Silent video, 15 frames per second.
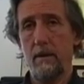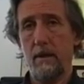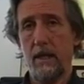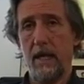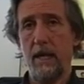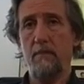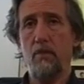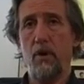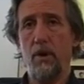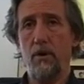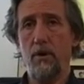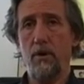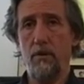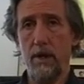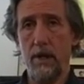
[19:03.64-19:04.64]
the
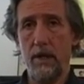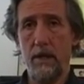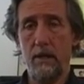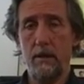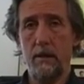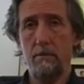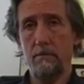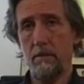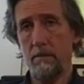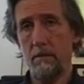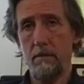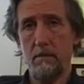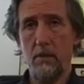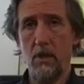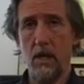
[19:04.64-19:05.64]
computer running,
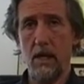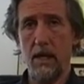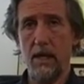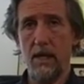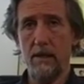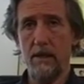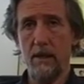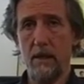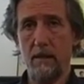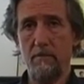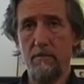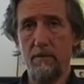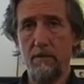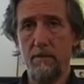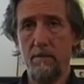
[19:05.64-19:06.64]
and all of that stuff.
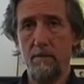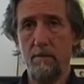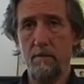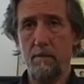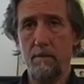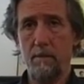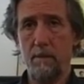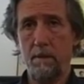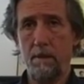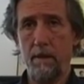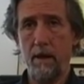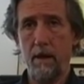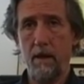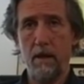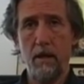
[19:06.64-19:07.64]

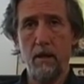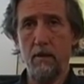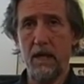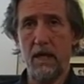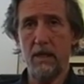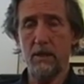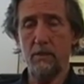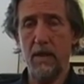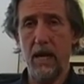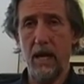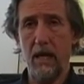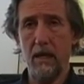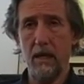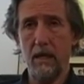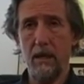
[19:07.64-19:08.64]
Nobody gets
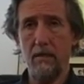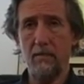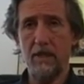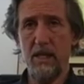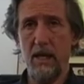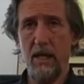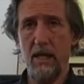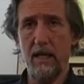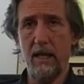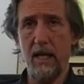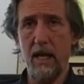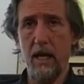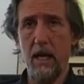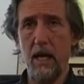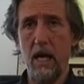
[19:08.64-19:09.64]
paid. Let me say that
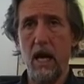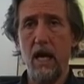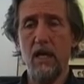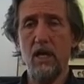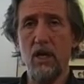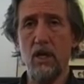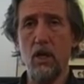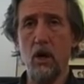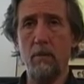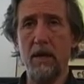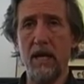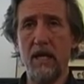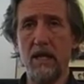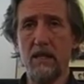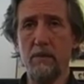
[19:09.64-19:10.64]
again.
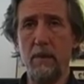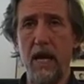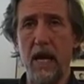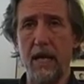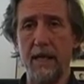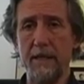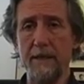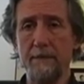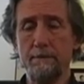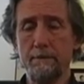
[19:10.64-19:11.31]
Nobody gets paid.